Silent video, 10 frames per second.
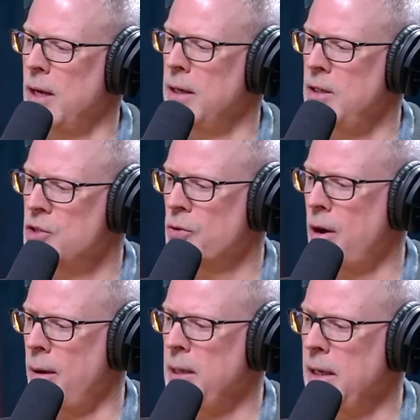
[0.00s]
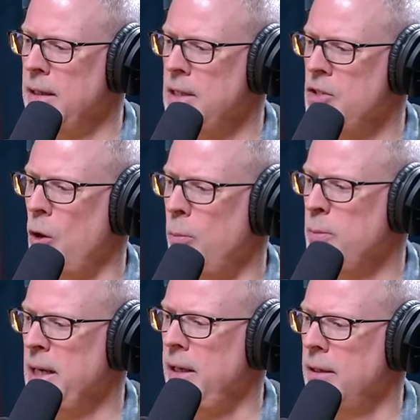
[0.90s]
kind of describe getting these
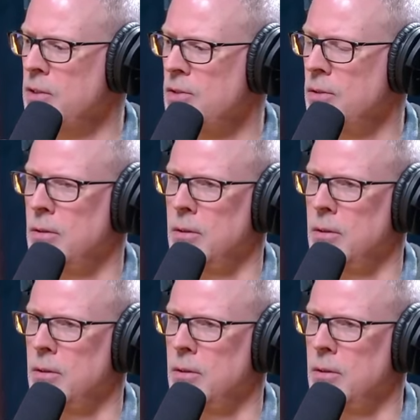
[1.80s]
dopamine hits.